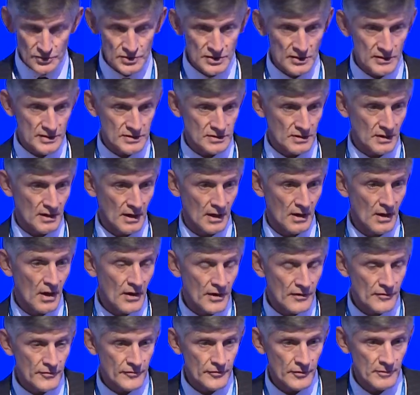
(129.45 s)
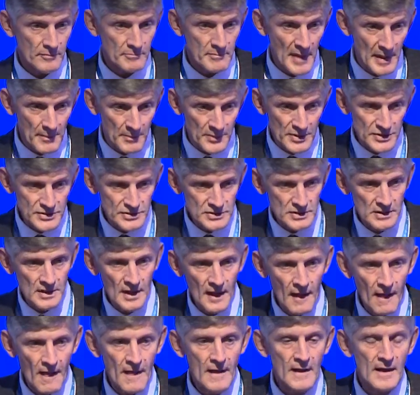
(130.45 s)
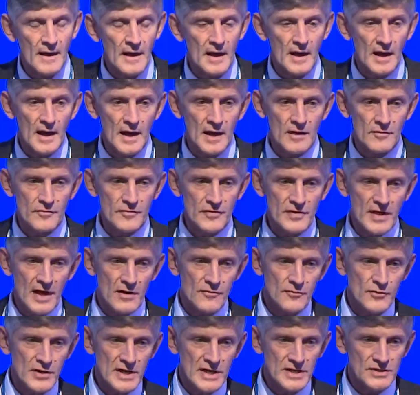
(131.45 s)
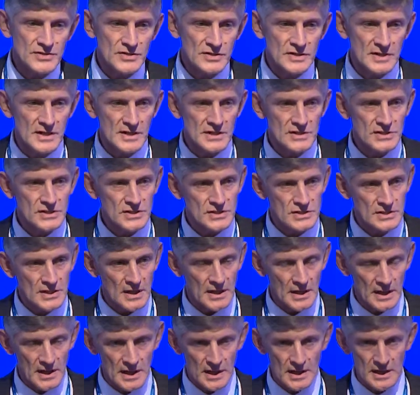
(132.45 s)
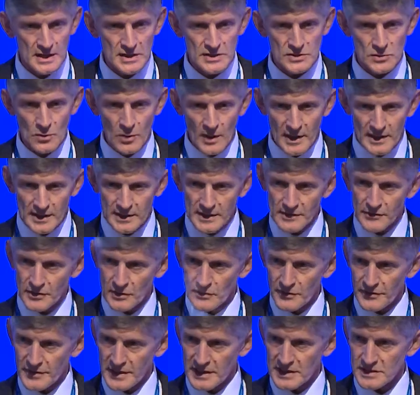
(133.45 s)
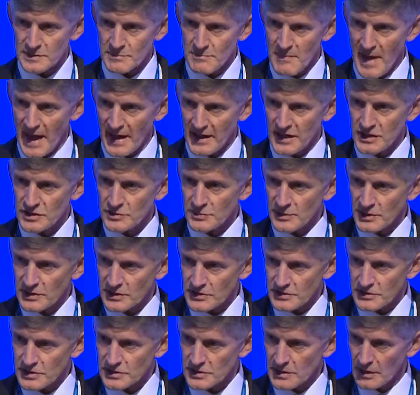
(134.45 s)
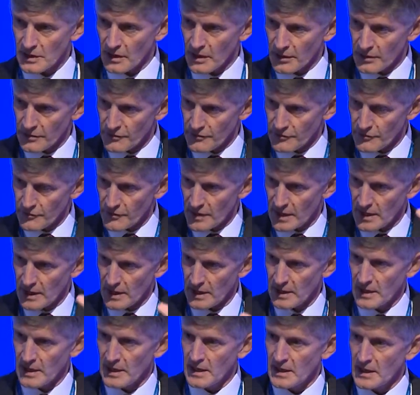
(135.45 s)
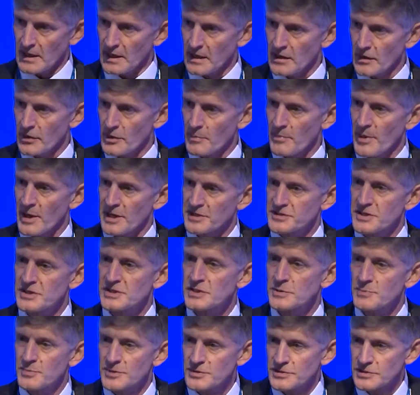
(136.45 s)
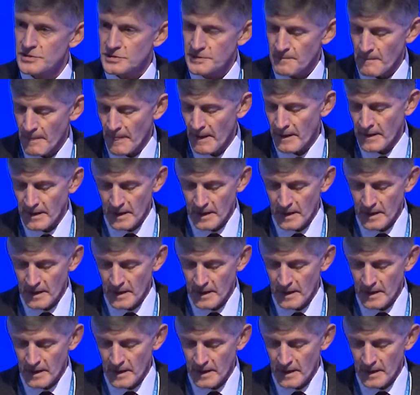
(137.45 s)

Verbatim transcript: So it's got a lot of members, uh, and for that reason, it's uh, it's quite a difficult thing to manage because there's a lot of uh, a lot of participants.